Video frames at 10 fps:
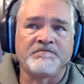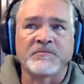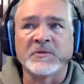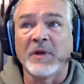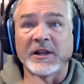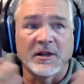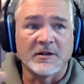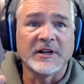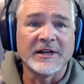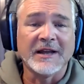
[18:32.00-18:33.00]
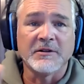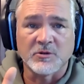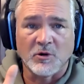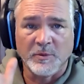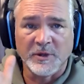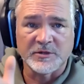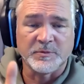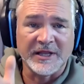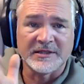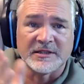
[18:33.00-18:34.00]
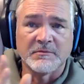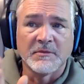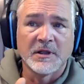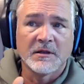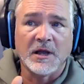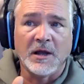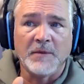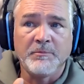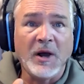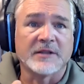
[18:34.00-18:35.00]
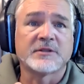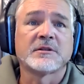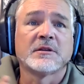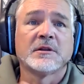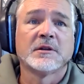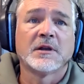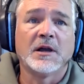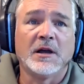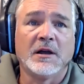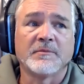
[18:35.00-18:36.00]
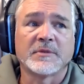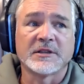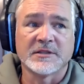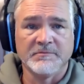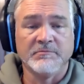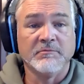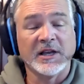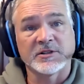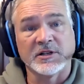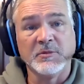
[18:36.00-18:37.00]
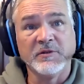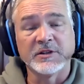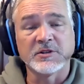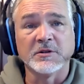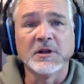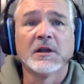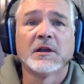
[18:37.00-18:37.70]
My garden right now has a whole bunch of plants in pots because I'm actually moving soon,